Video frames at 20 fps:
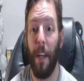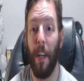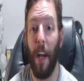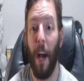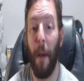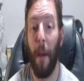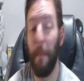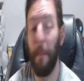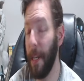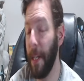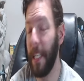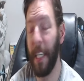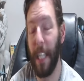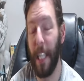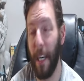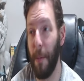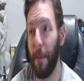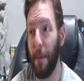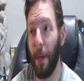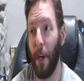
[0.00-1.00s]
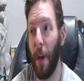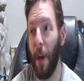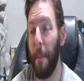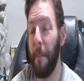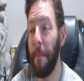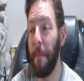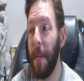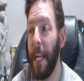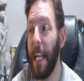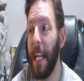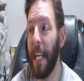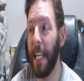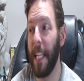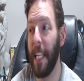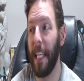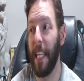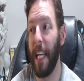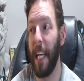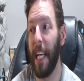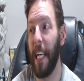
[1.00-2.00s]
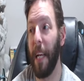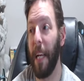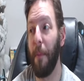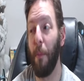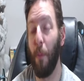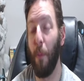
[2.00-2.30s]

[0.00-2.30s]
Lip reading: I'm putting Gilbert immediately, like, in,